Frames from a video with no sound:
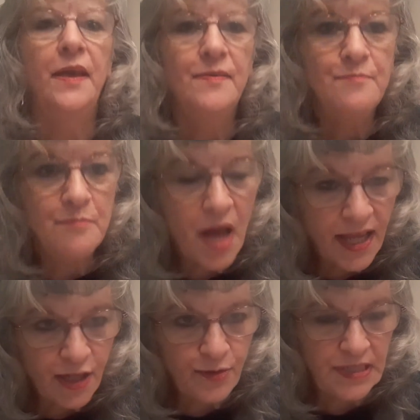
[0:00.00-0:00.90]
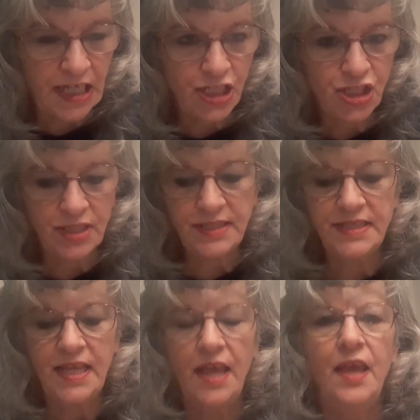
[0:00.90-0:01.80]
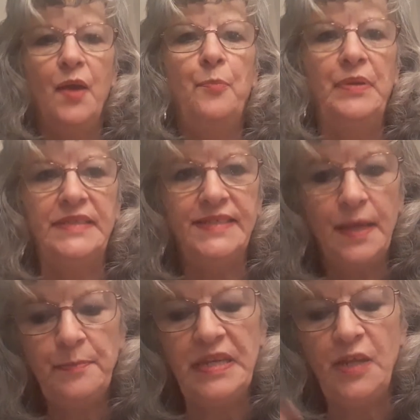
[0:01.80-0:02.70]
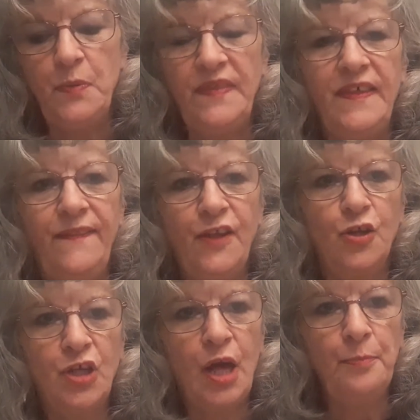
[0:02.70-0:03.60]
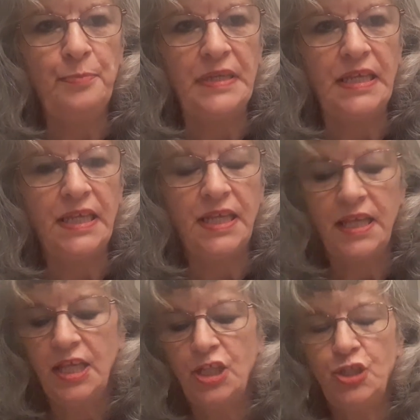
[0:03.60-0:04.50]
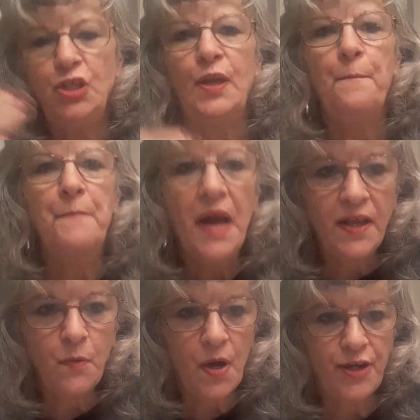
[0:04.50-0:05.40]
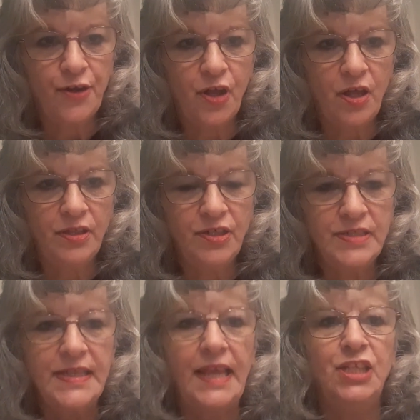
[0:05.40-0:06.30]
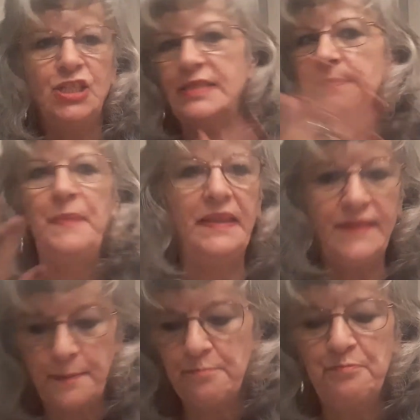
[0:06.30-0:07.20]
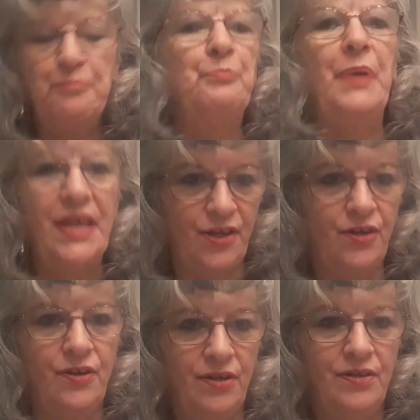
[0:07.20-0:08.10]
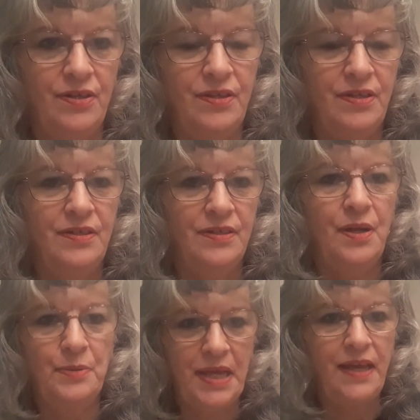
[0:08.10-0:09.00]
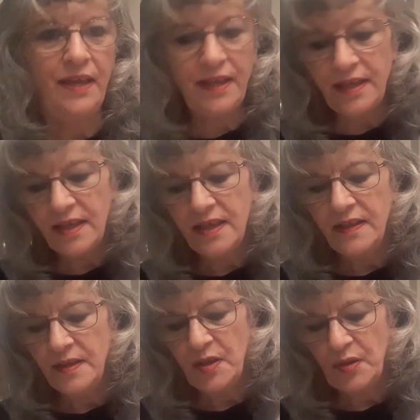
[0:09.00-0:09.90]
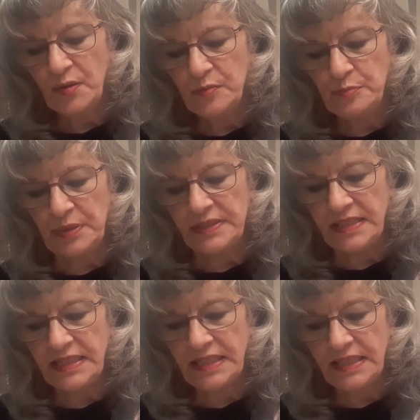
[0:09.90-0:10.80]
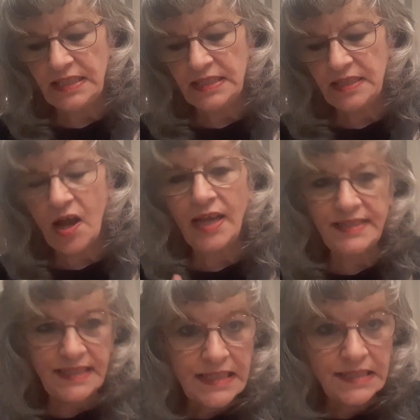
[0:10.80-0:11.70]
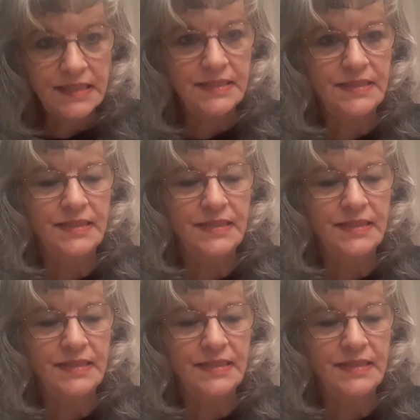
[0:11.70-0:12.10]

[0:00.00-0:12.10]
my creations. But somebody within their company took my watercolors and just made them better. Okay? But the ideas